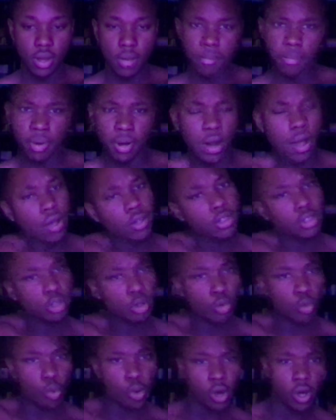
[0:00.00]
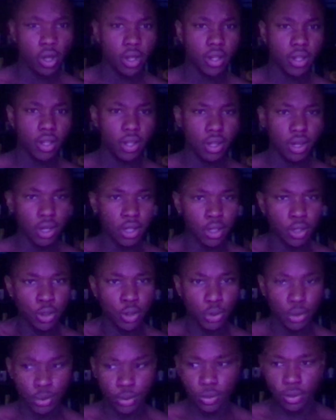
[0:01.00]
but I also want a
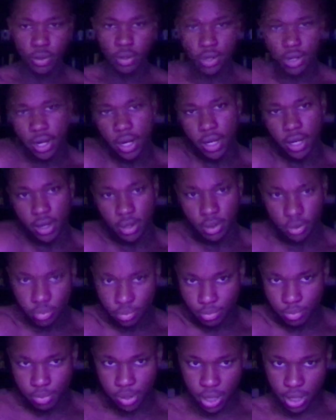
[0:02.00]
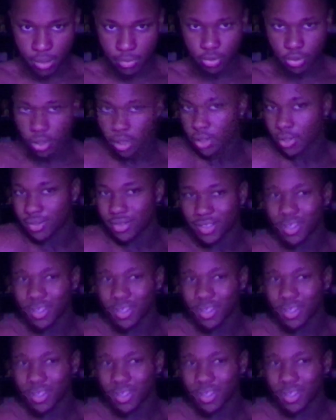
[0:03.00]
little like pickup truck.